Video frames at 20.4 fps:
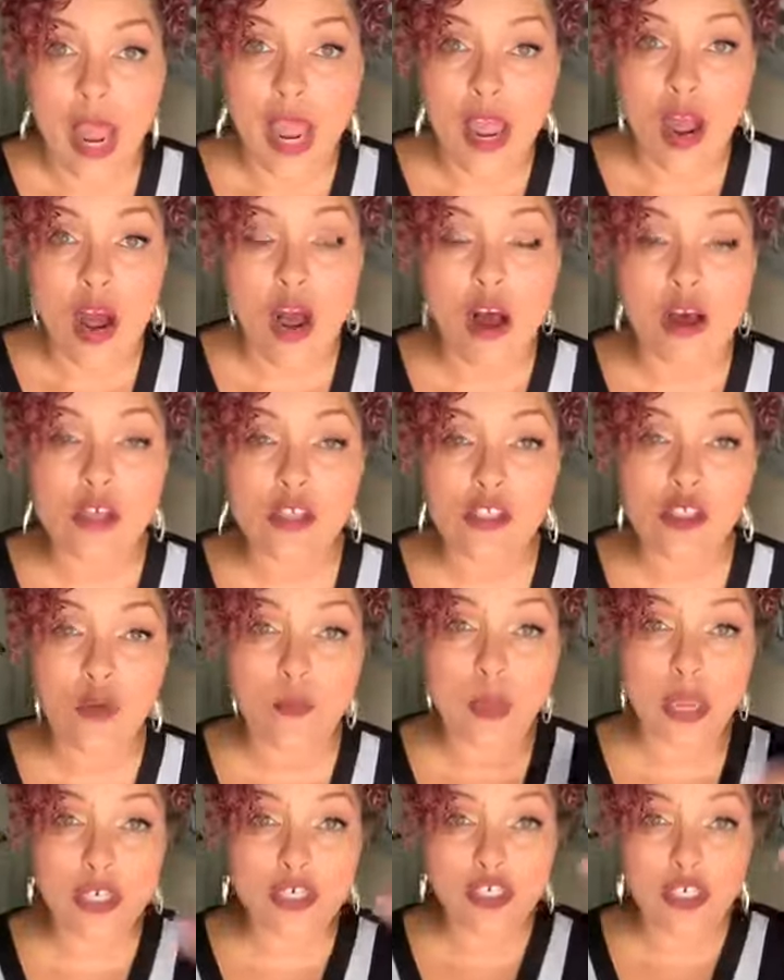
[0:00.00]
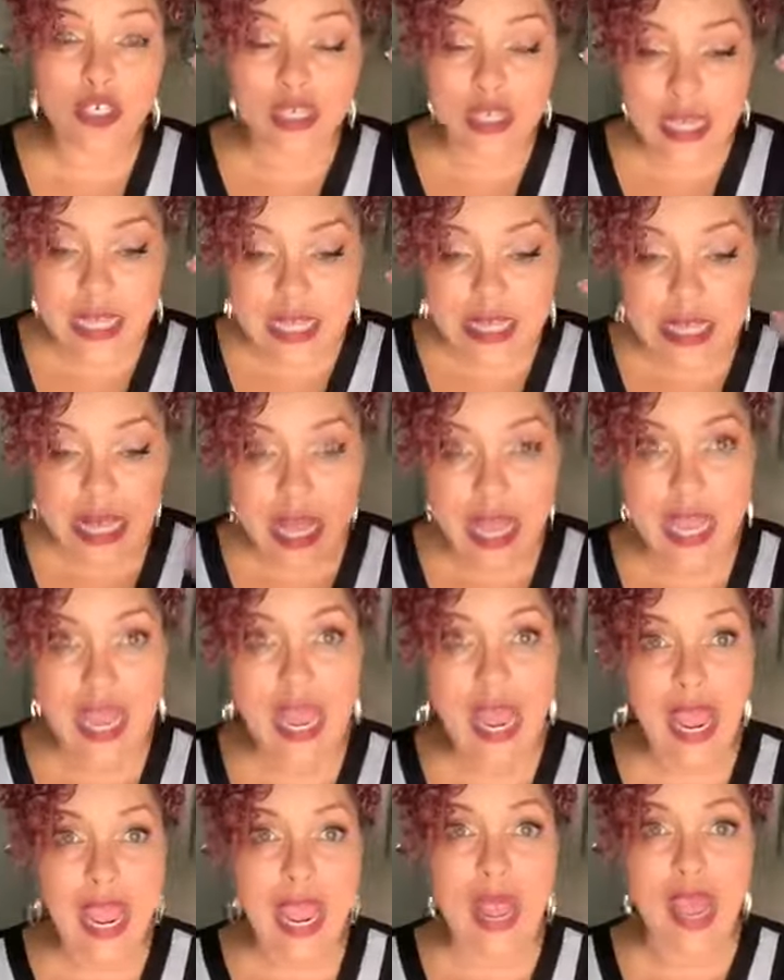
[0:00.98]
I also make sure that
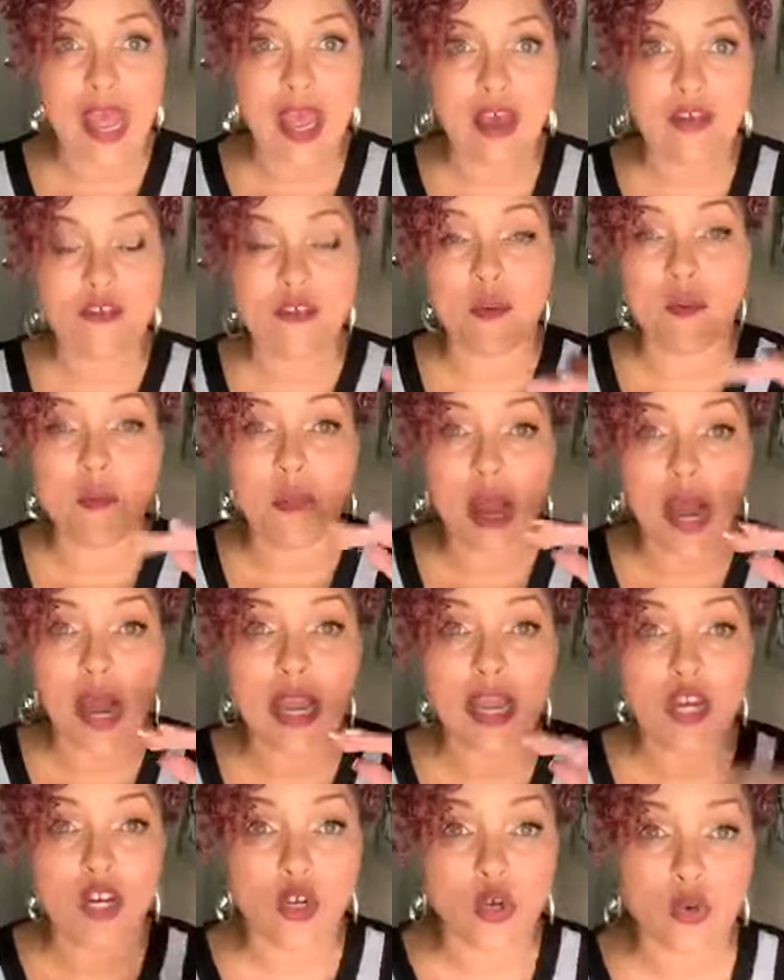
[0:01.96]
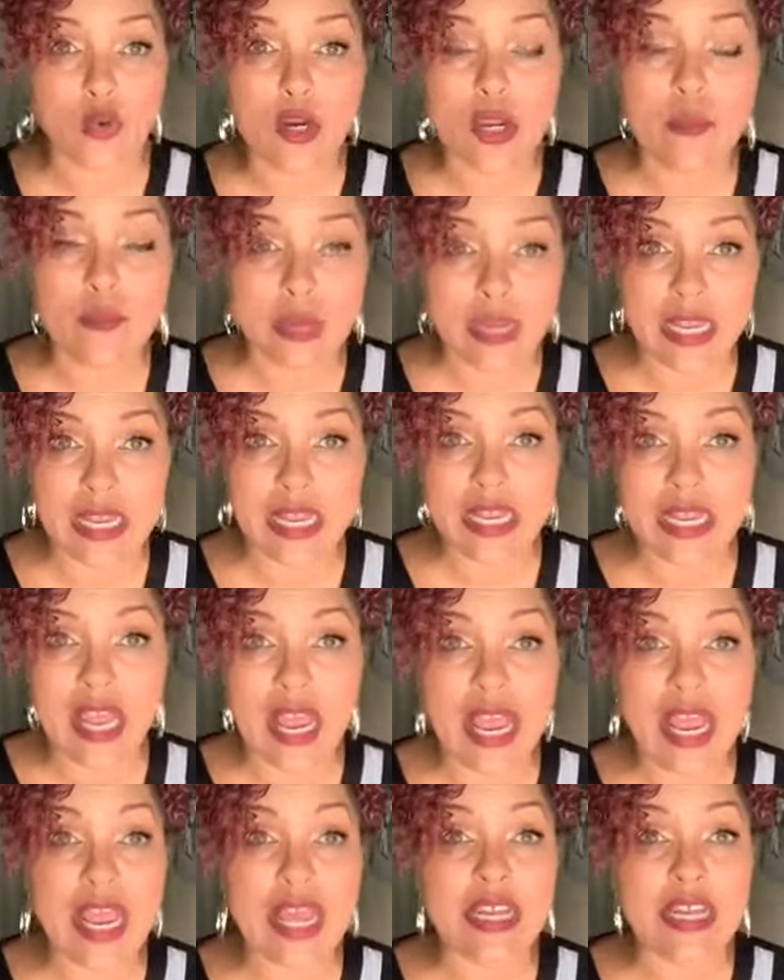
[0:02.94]
they have my agreement
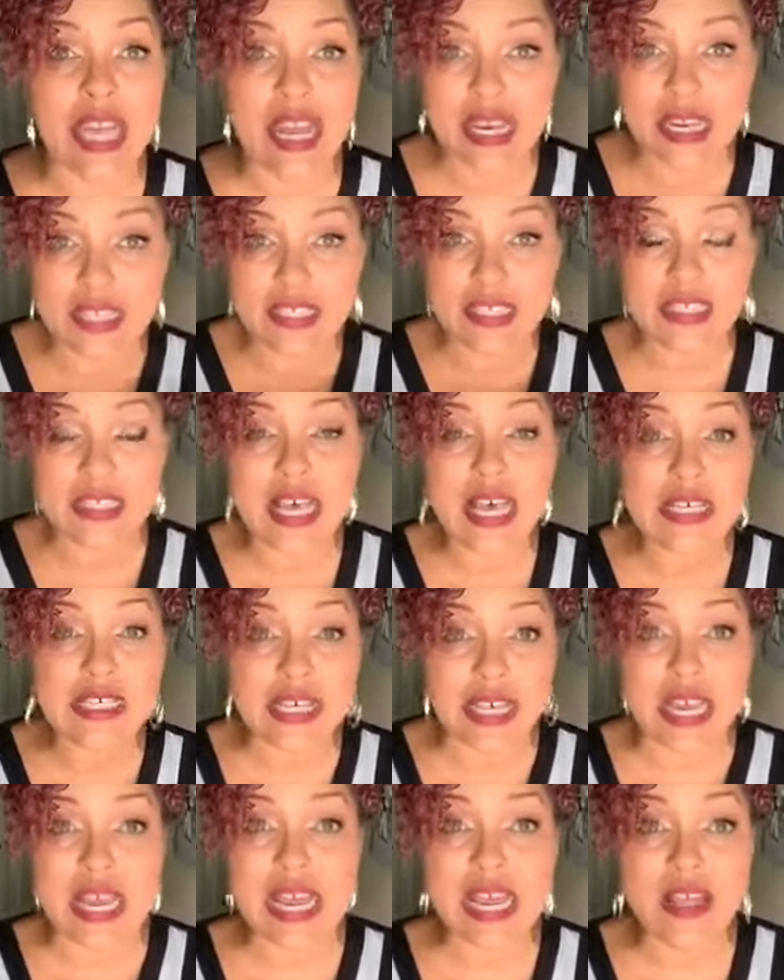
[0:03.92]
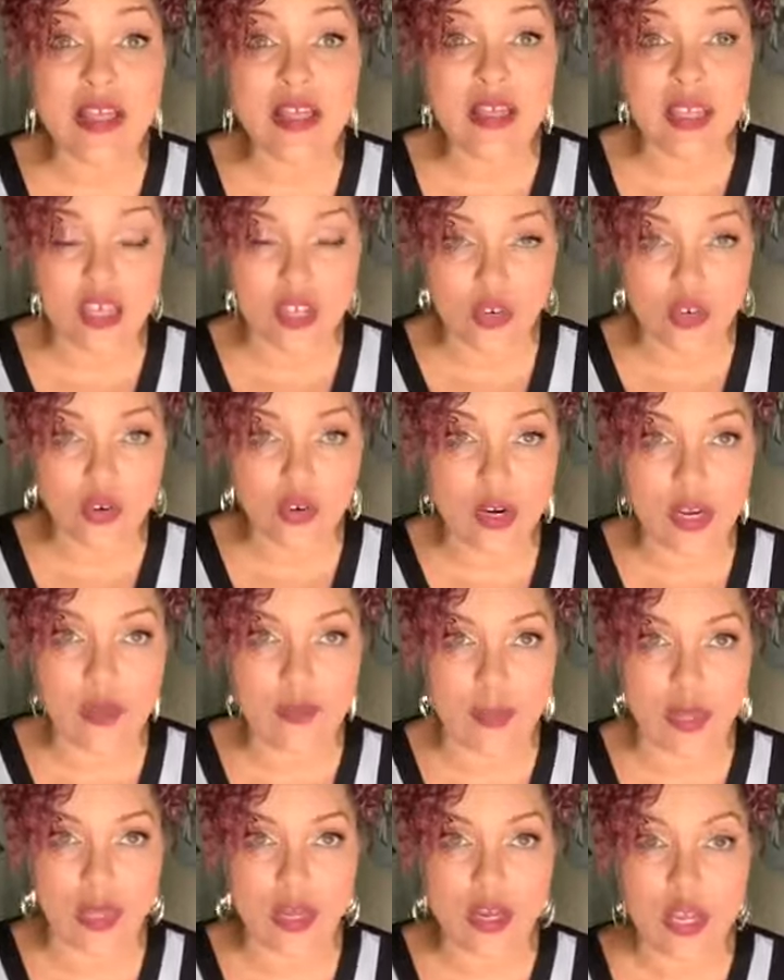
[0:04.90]
in hand and it says it in the
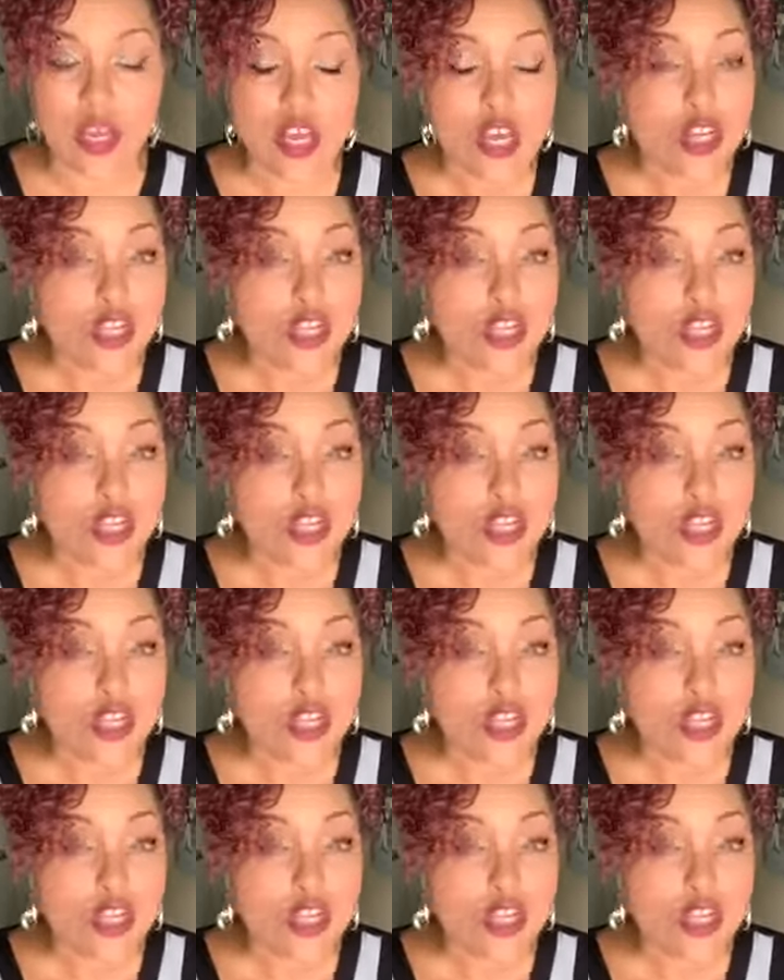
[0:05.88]
agreement.